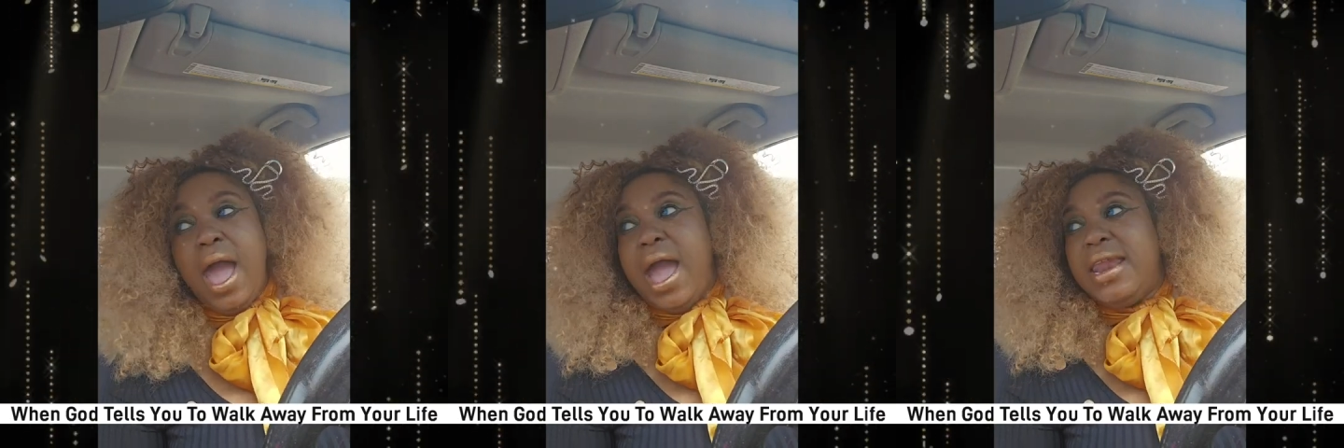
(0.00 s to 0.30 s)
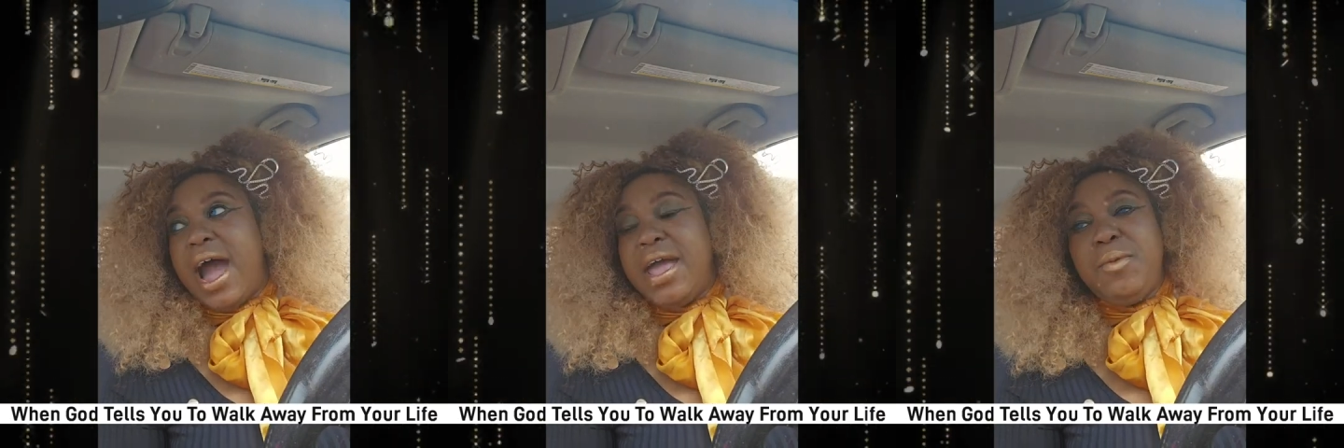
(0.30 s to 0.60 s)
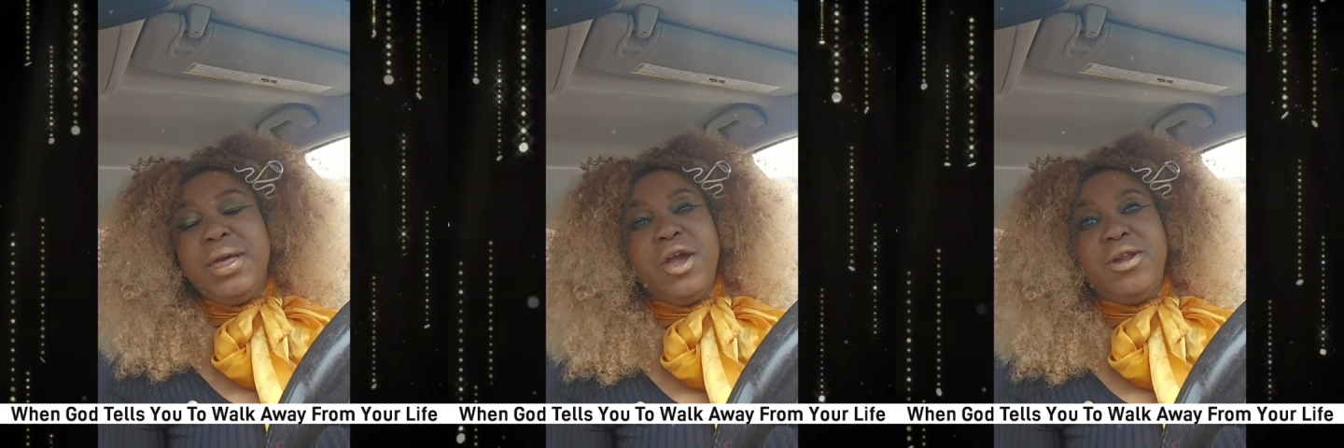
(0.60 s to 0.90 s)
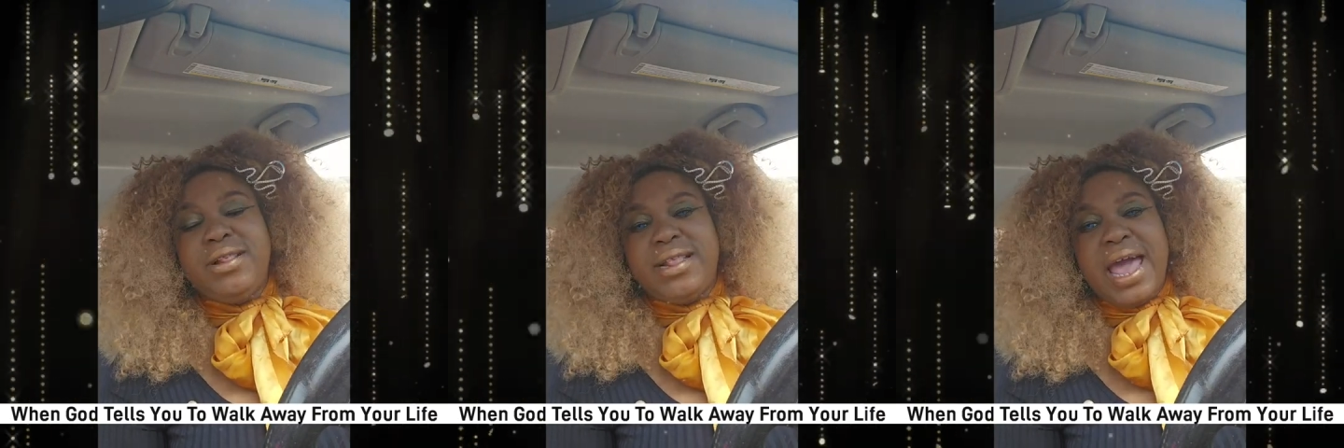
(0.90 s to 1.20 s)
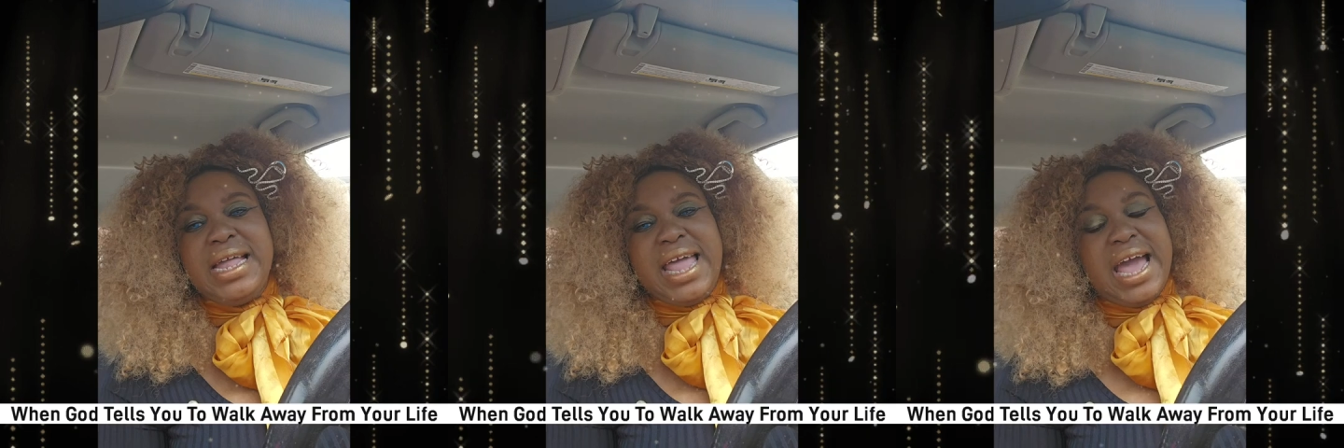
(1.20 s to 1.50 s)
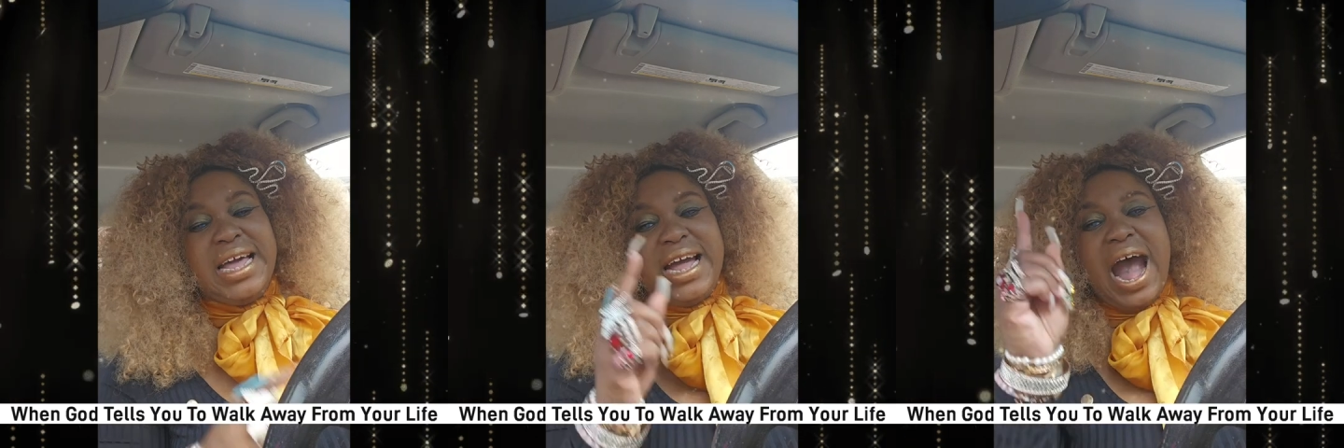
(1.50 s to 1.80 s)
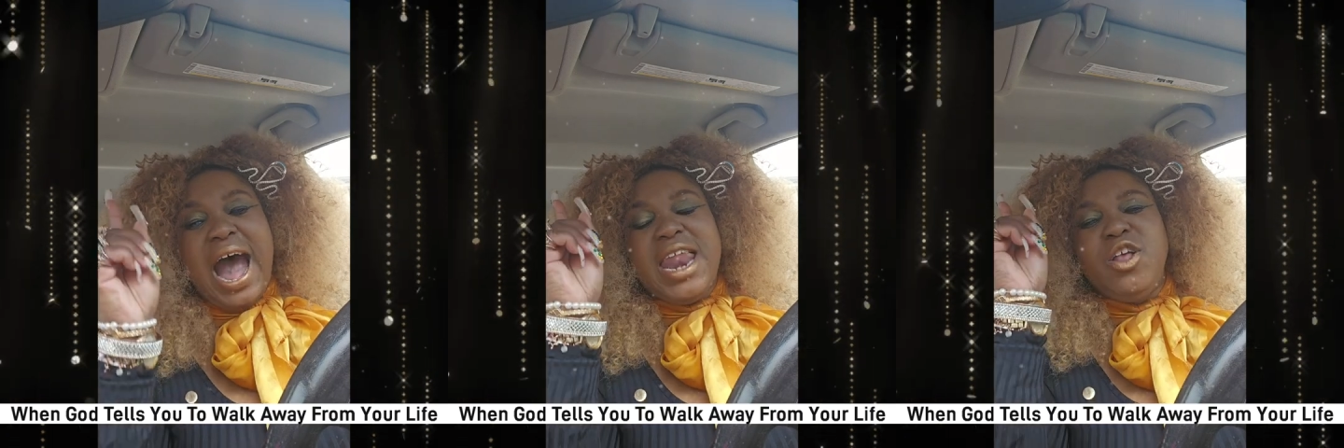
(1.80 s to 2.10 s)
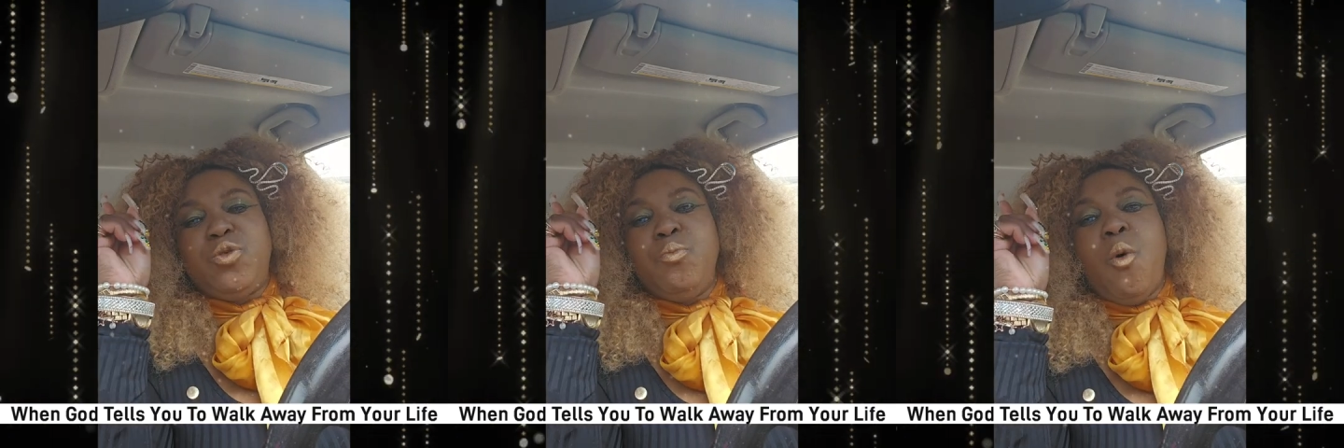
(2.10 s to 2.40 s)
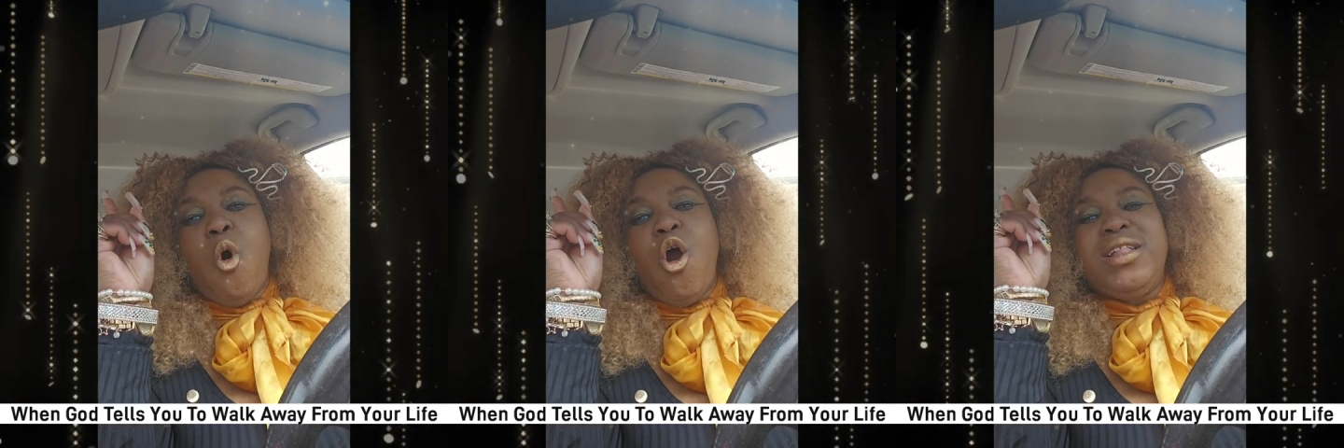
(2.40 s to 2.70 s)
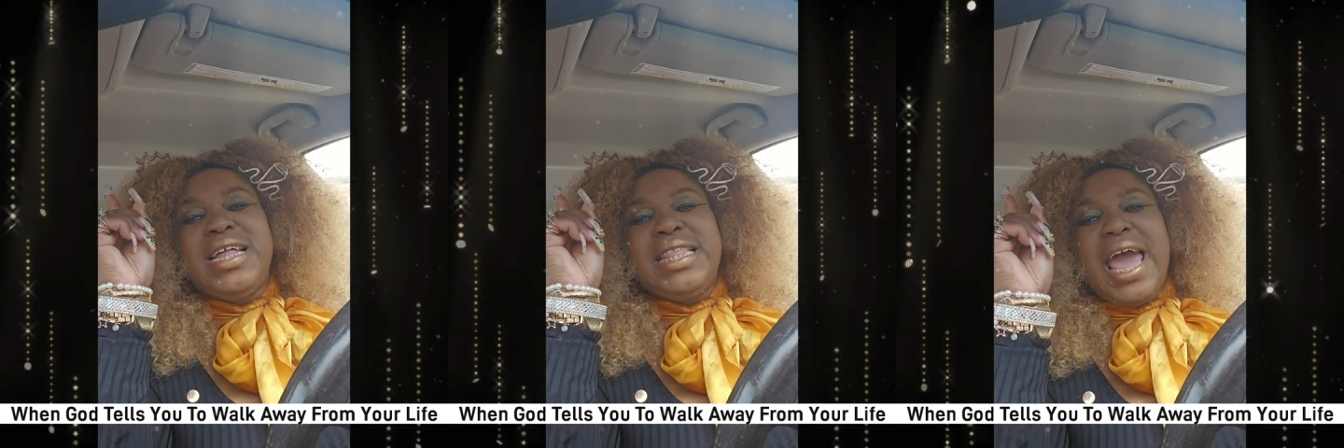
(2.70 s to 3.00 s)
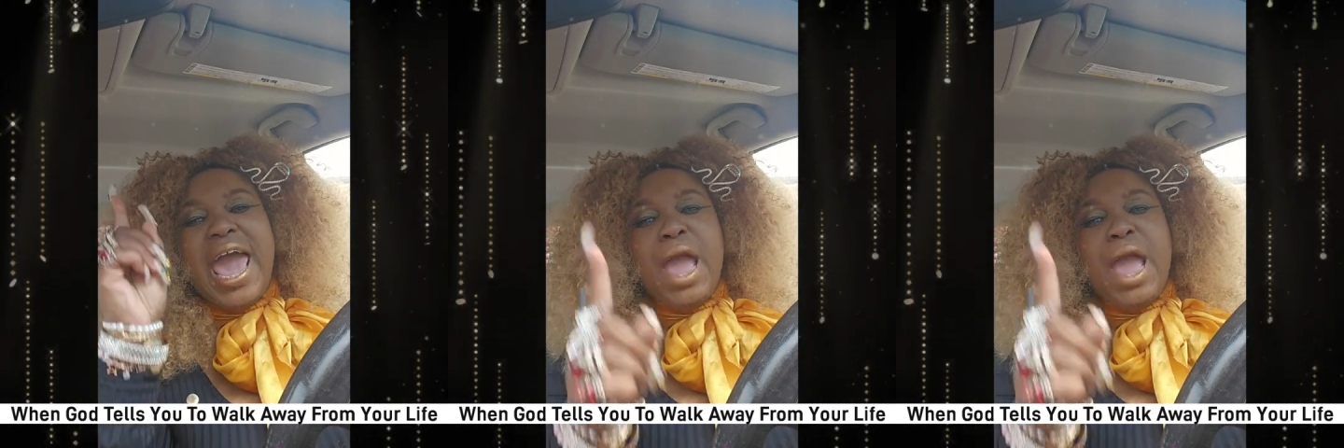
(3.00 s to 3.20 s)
And I am here to say that God is more than